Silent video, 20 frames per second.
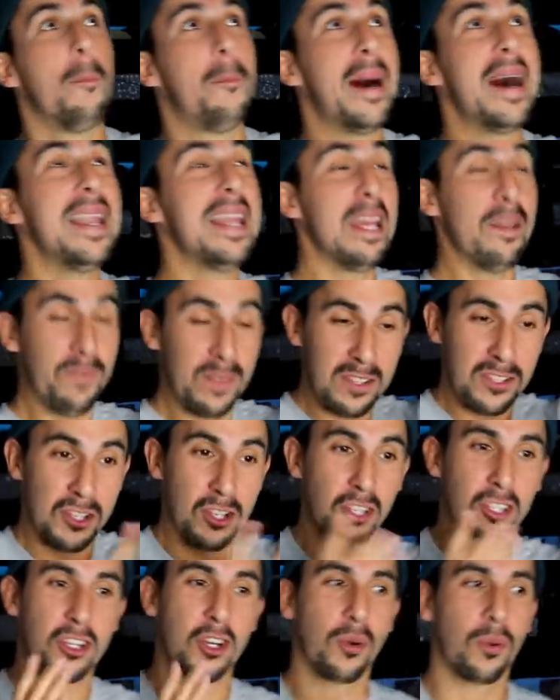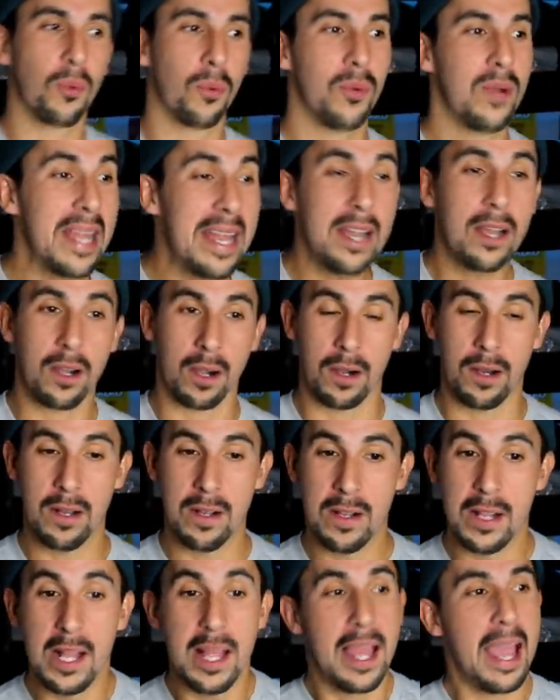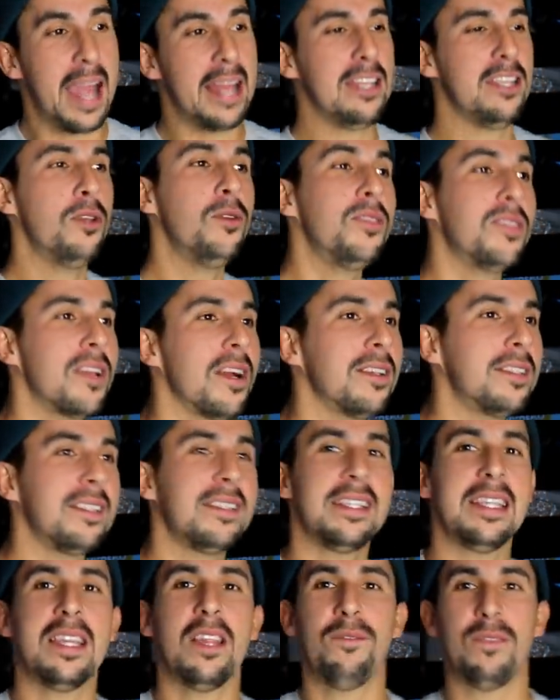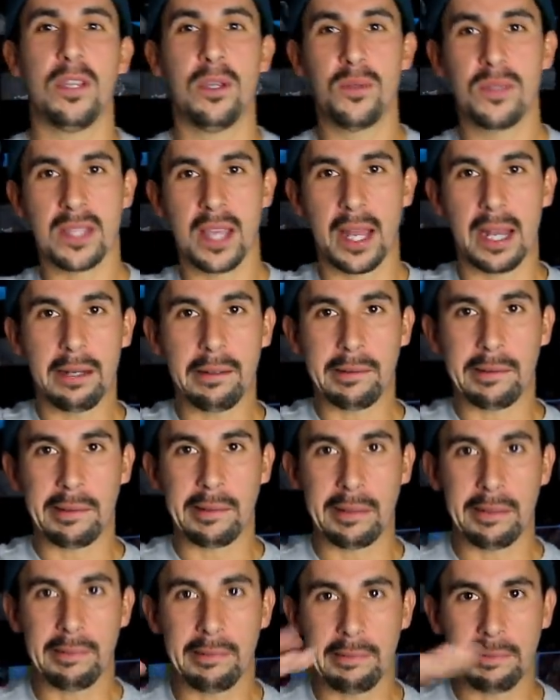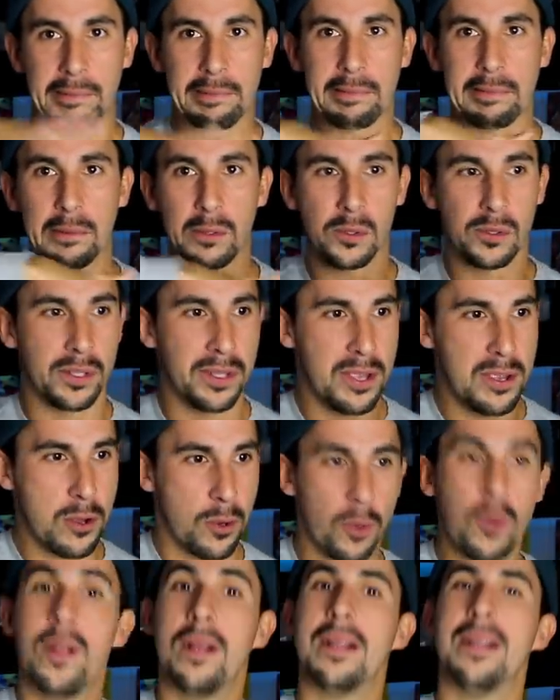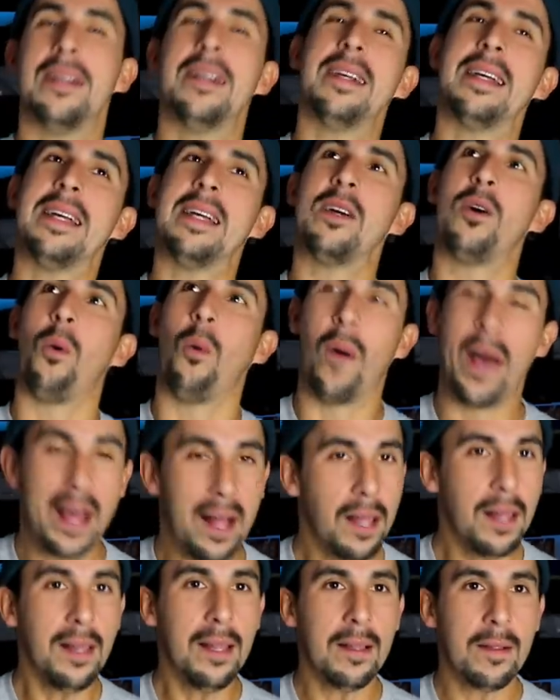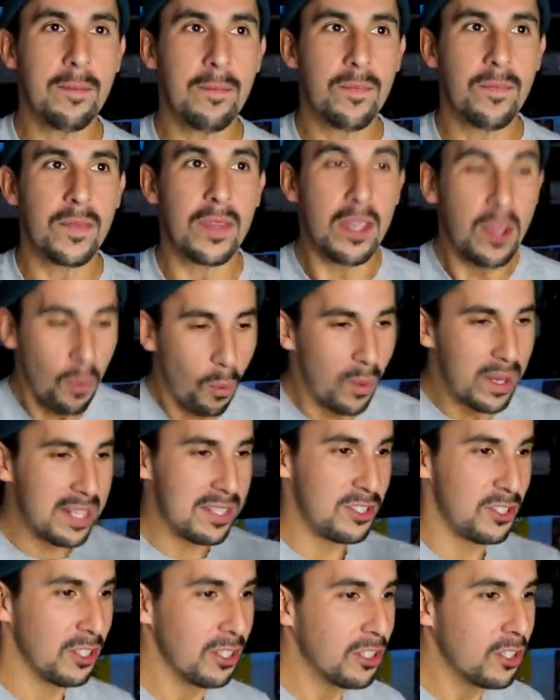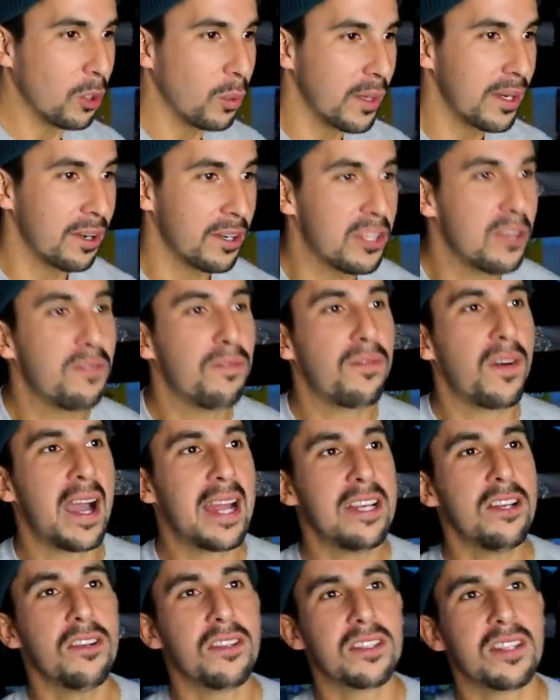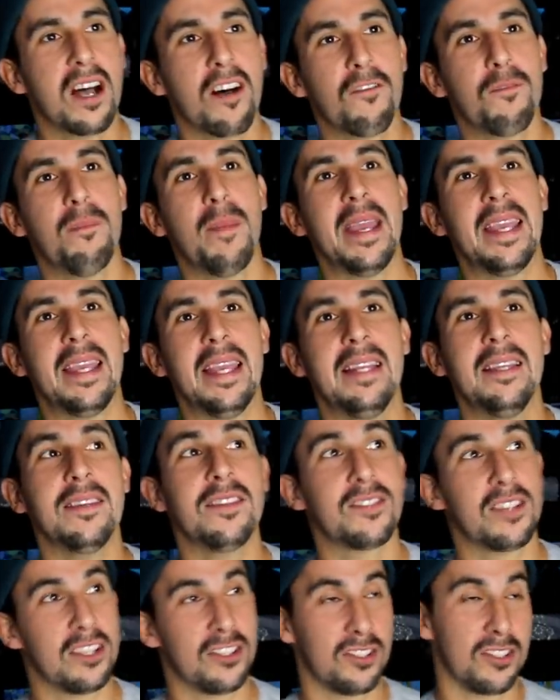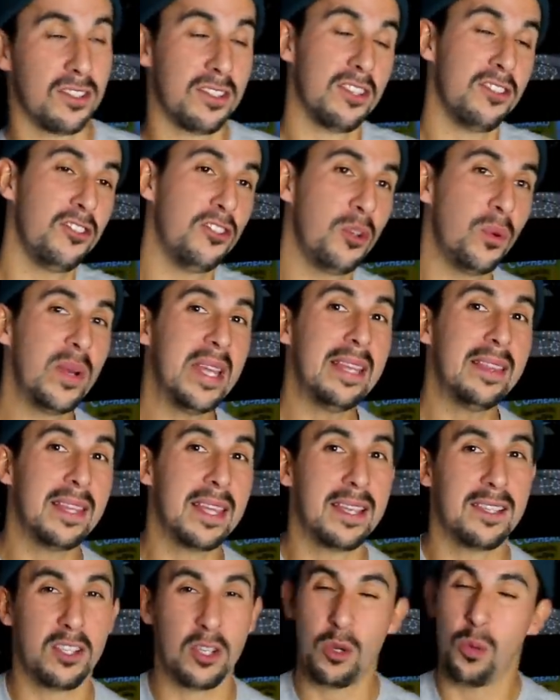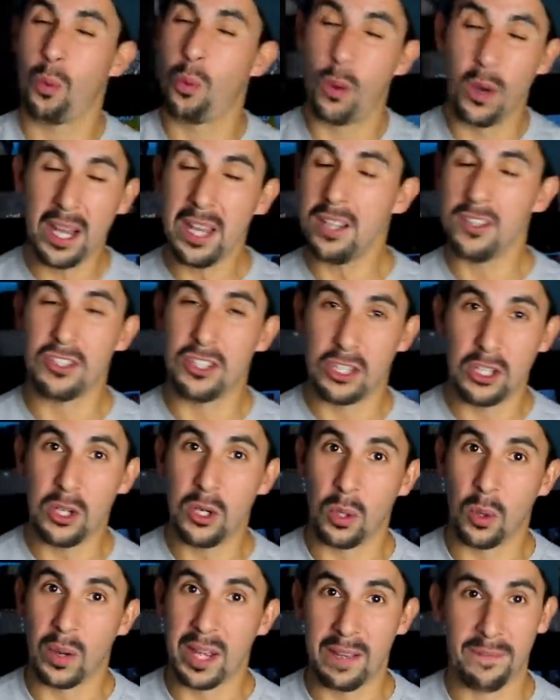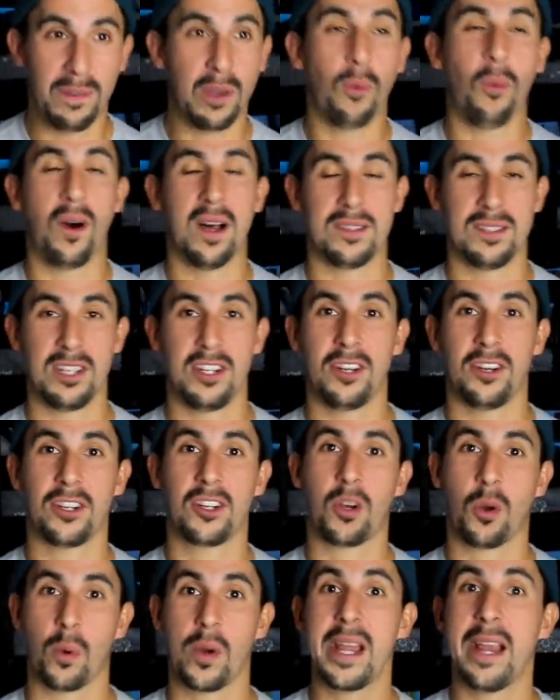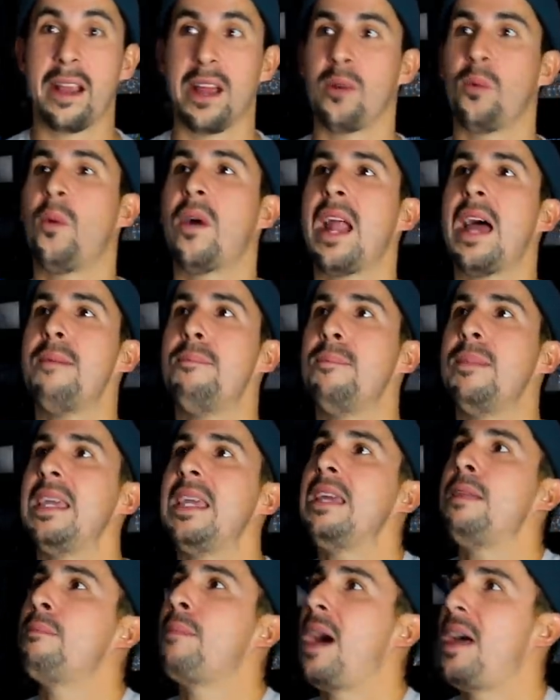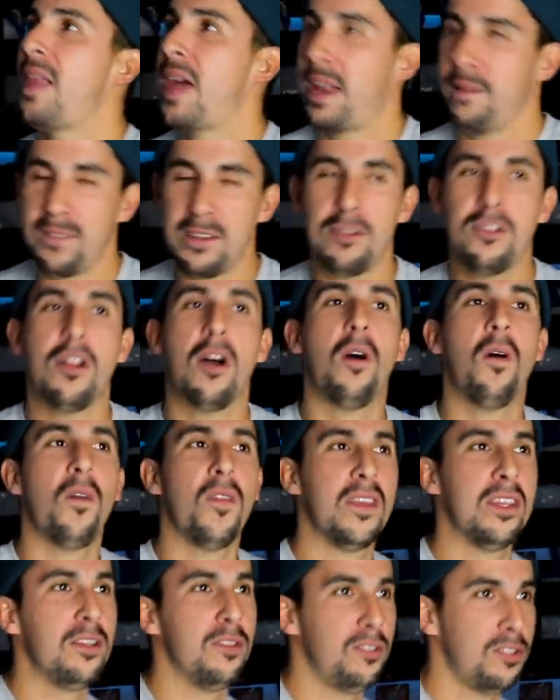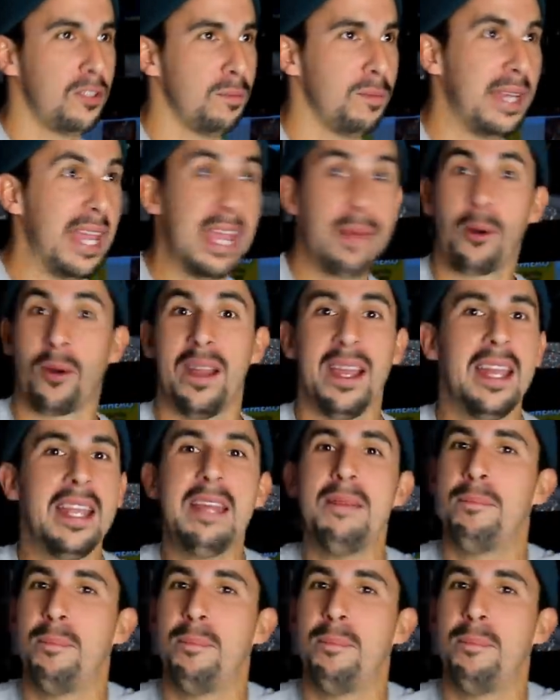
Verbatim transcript: but if it's your career and you start to see the views kind of, well, when it's your career, you find yourself making decisions and doing things you wouldn't do if it wasn't your career. And what I mean by that, if you know the YouTube game or any